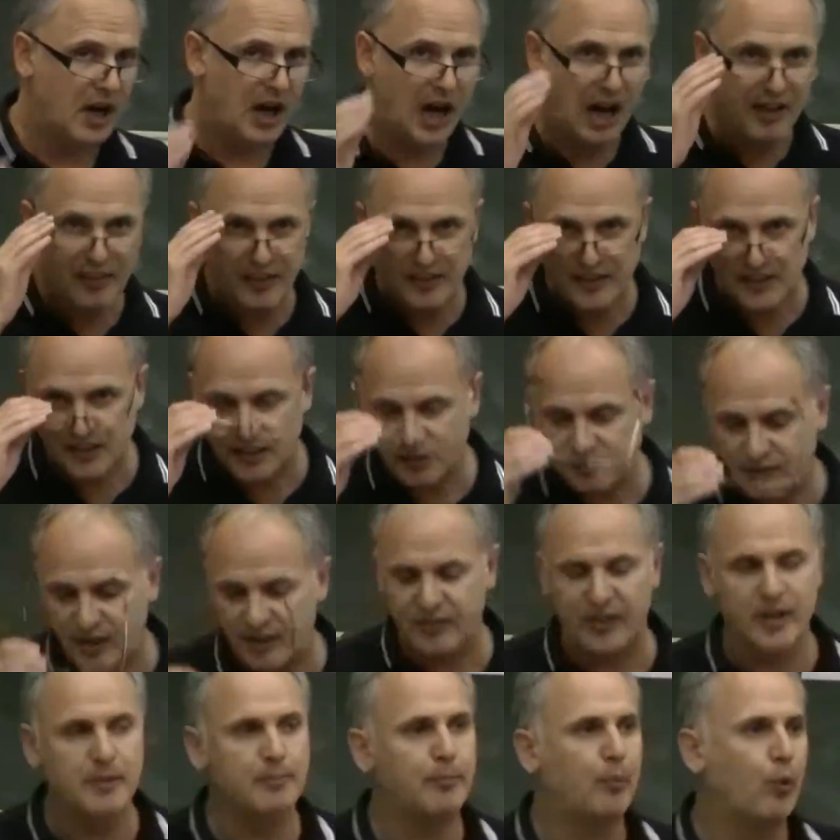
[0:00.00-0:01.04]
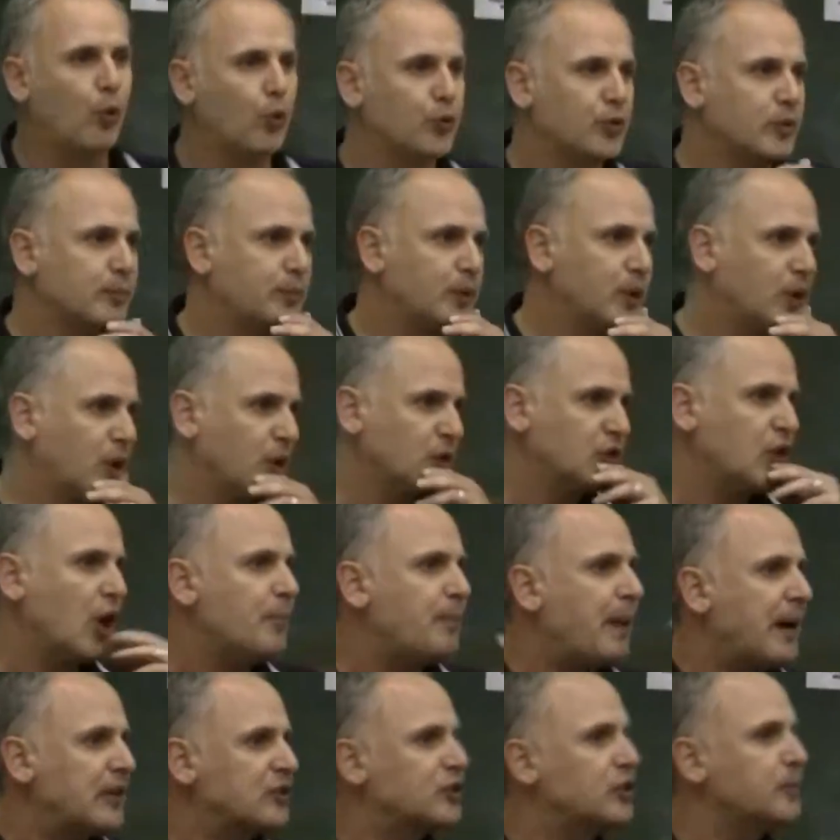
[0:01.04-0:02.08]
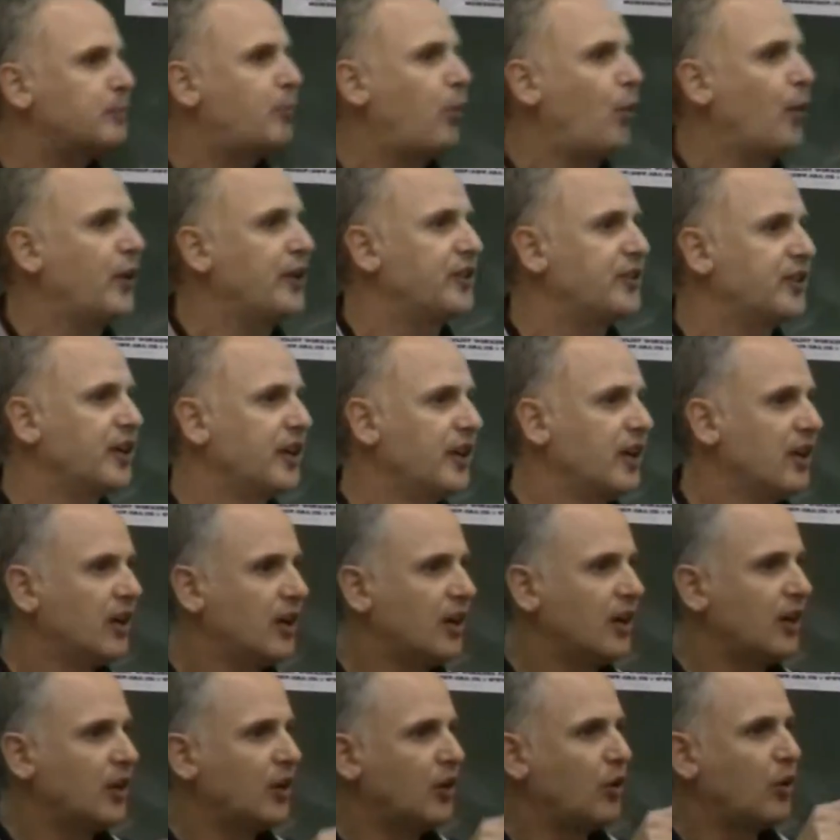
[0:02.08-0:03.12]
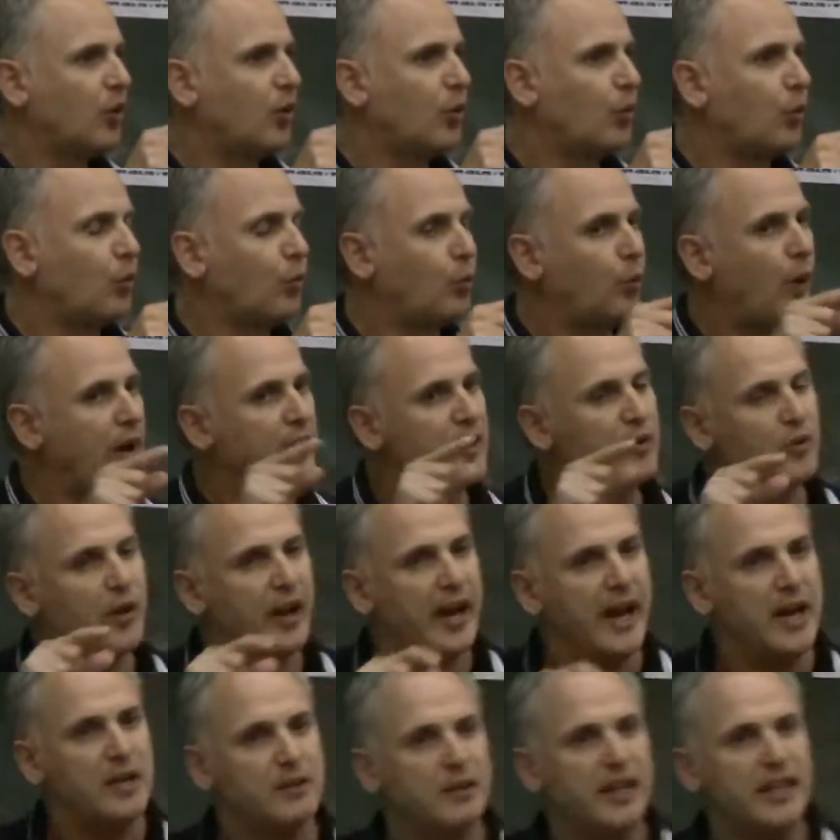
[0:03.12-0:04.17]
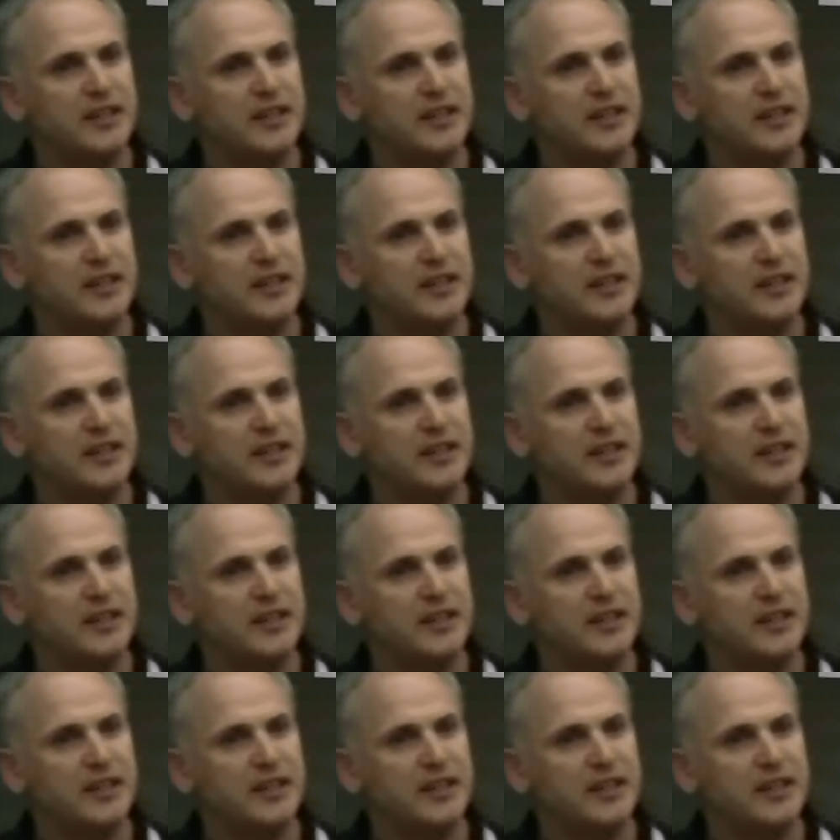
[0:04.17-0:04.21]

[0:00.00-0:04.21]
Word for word: I think this is very, very important because going back to the point, when, it,